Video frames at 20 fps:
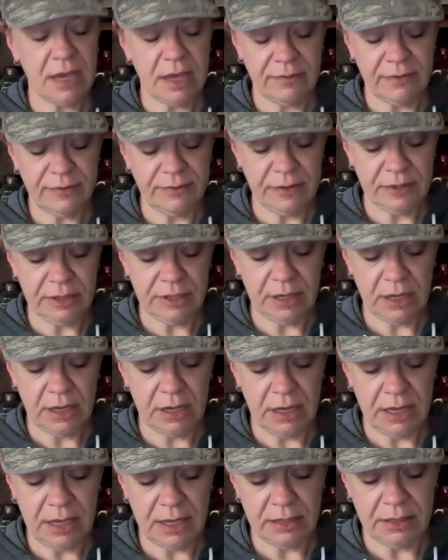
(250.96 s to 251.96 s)
have a feeling
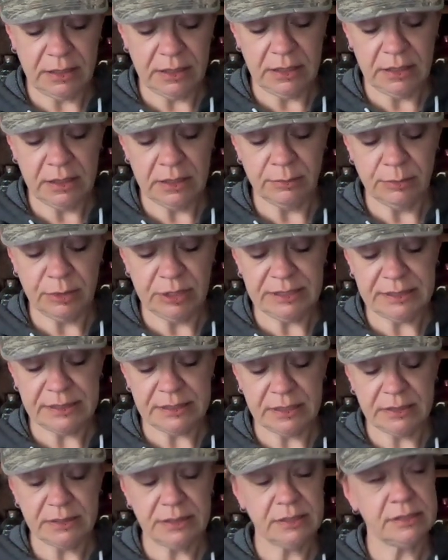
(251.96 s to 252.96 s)
I had an incomplete
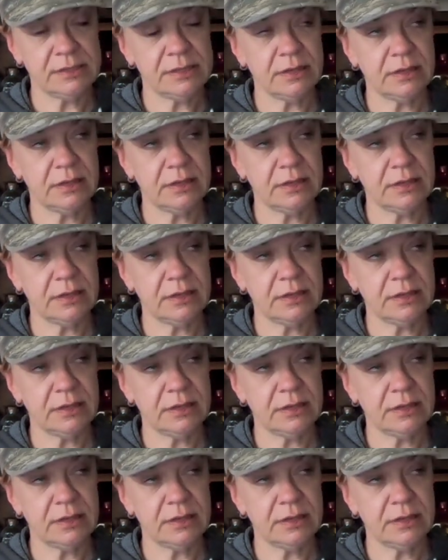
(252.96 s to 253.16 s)
sentence